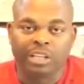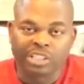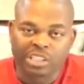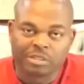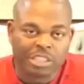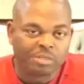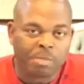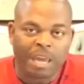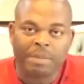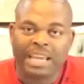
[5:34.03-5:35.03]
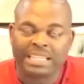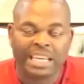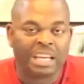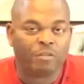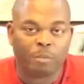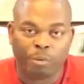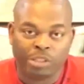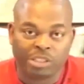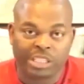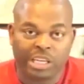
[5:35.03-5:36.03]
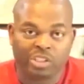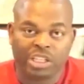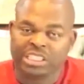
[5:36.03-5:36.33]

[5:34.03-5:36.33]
This may be at the end of a presentation.